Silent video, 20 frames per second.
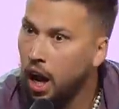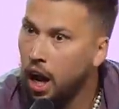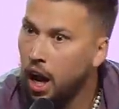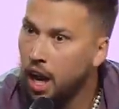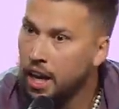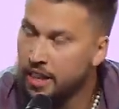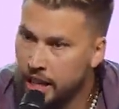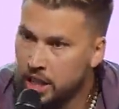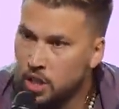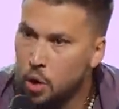
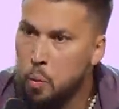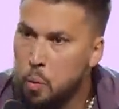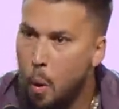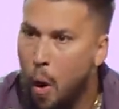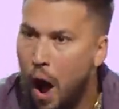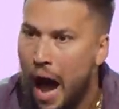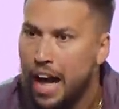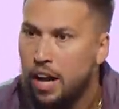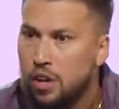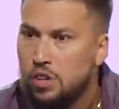Isn't that the
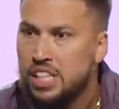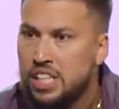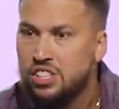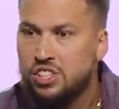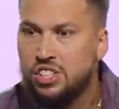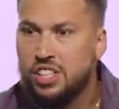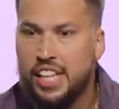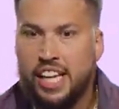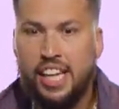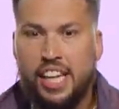
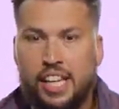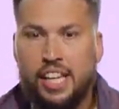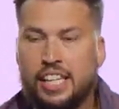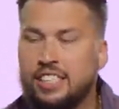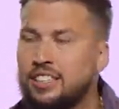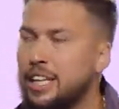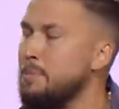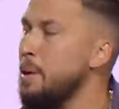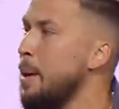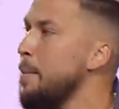wildest thing?
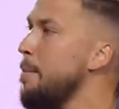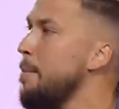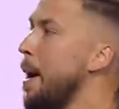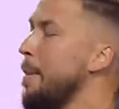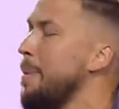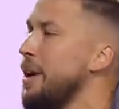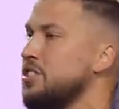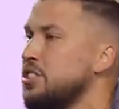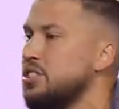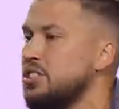It's like my, my
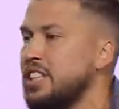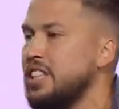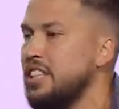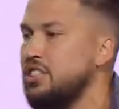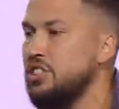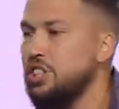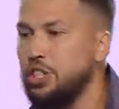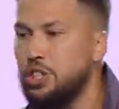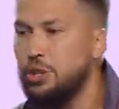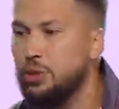pastor
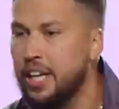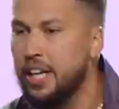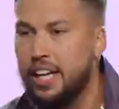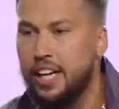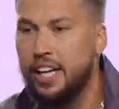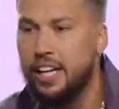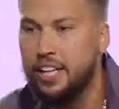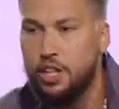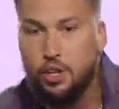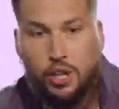says, you
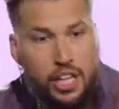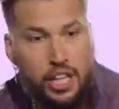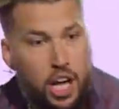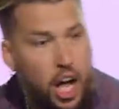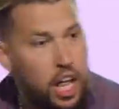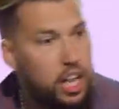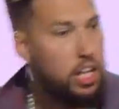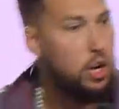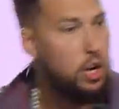can, you can call it